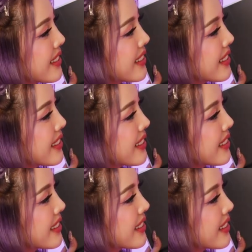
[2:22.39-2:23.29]

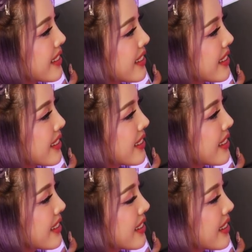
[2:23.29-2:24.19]

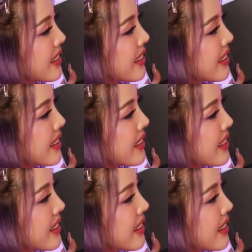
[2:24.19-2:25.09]

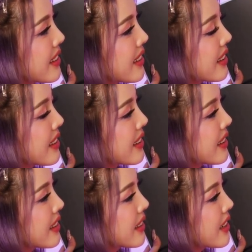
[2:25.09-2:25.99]

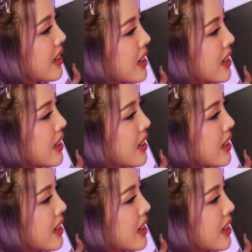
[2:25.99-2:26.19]
No words are spoken by the person on screen.